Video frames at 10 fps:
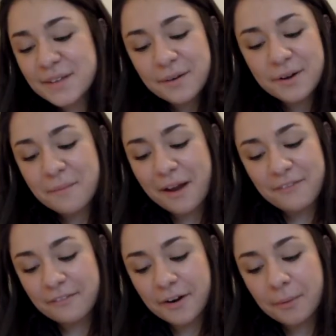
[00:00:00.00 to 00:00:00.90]
is, like, one of my
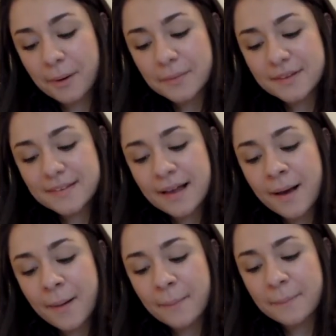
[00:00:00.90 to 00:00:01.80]
favorite quotes
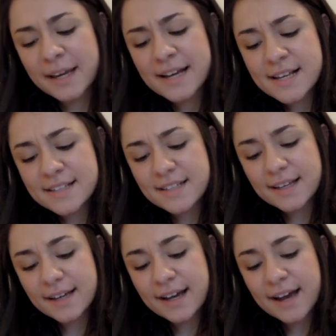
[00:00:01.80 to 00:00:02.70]
because
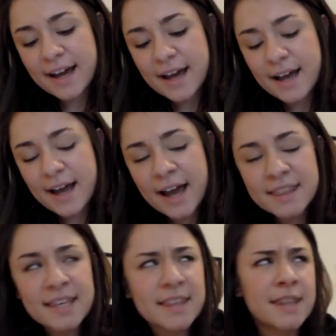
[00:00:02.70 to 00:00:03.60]
I
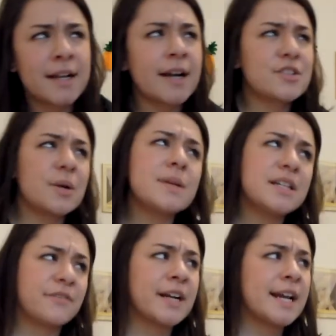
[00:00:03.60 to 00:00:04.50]
think that there are so many
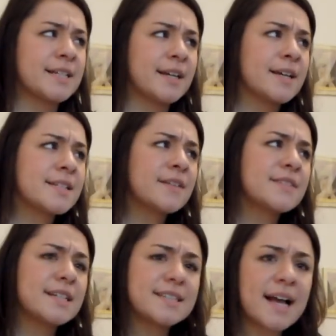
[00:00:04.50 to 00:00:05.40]
different ideas of
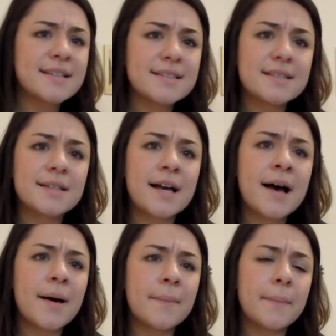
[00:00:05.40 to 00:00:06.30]
success
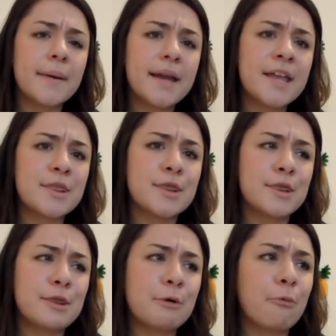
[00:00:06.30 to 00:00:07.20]

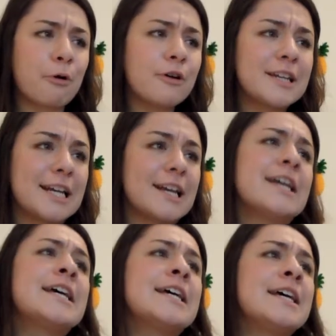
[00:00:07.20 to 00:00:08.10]
in the world, and
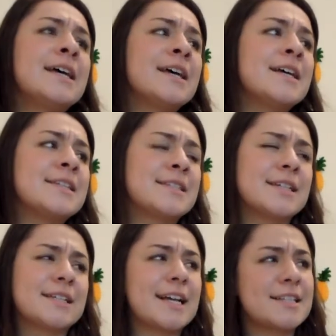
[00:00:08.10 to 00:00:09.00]

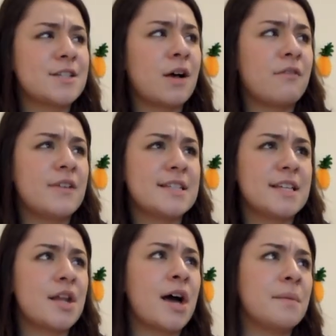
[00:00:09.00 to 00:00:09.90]
success is often
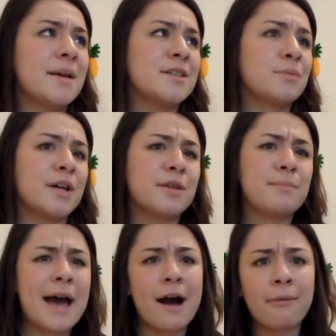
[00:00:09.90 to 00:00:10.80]
synonymous with
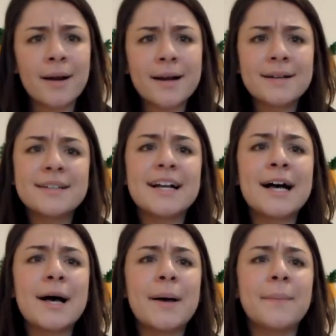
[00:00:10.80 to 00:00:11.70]
power
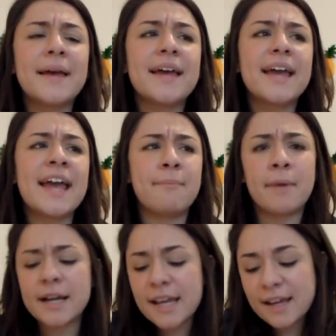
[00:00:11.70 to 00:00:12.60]
and
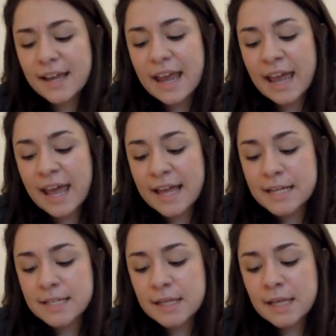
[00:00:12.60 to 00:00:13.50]
money,
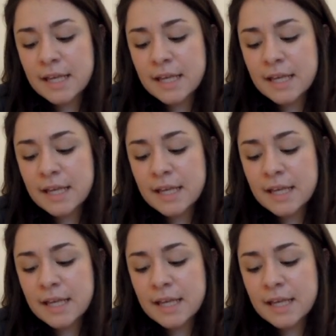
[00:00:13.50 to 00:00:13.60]
and